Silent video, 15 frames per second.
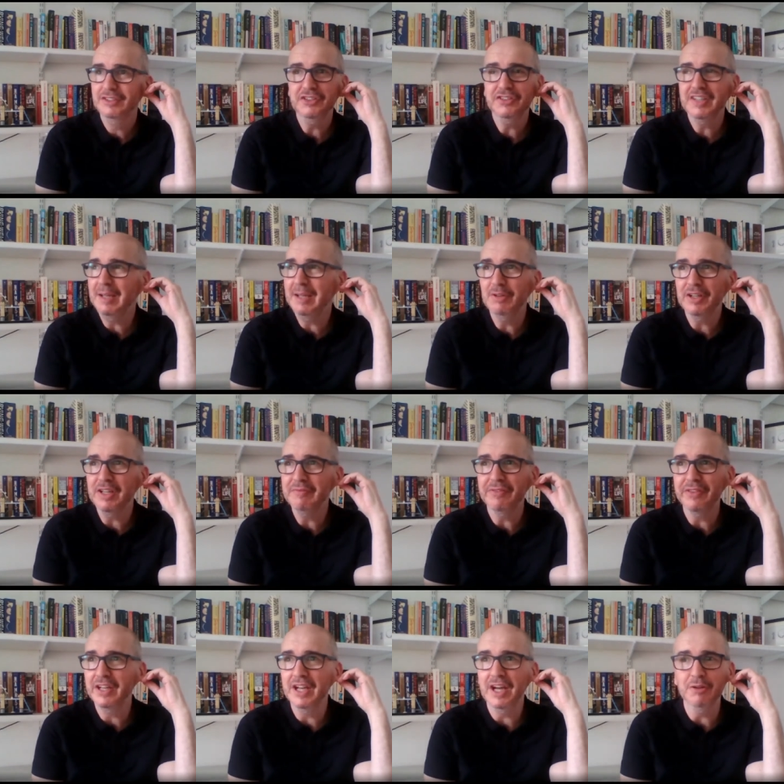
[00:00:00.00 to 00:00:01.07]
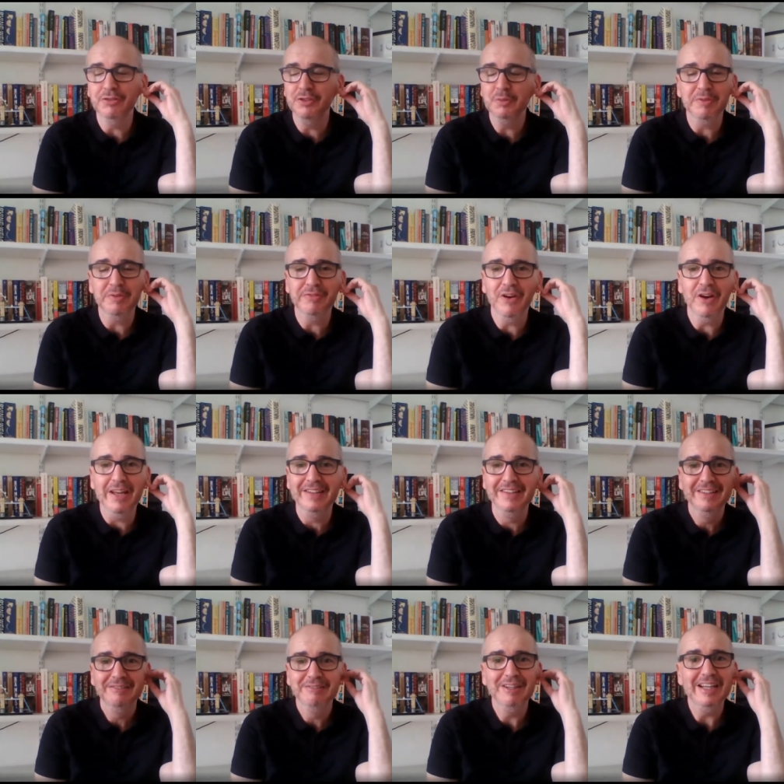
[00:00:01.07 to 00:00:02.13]
Just keep looking for the no's. You'll be fine,
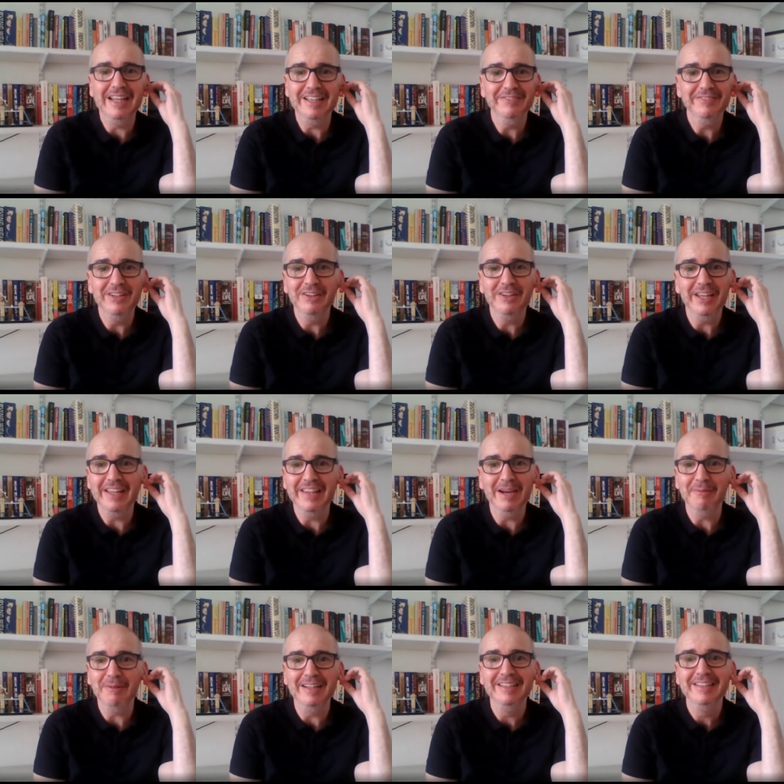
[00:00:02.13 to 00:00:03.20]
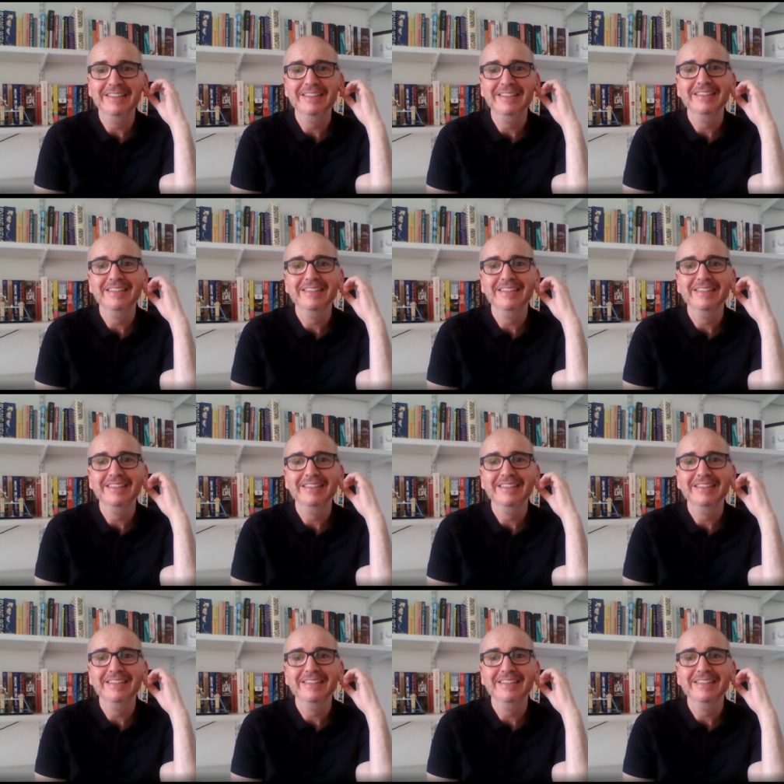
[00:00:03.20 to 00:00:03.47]
really, if you look at it that way.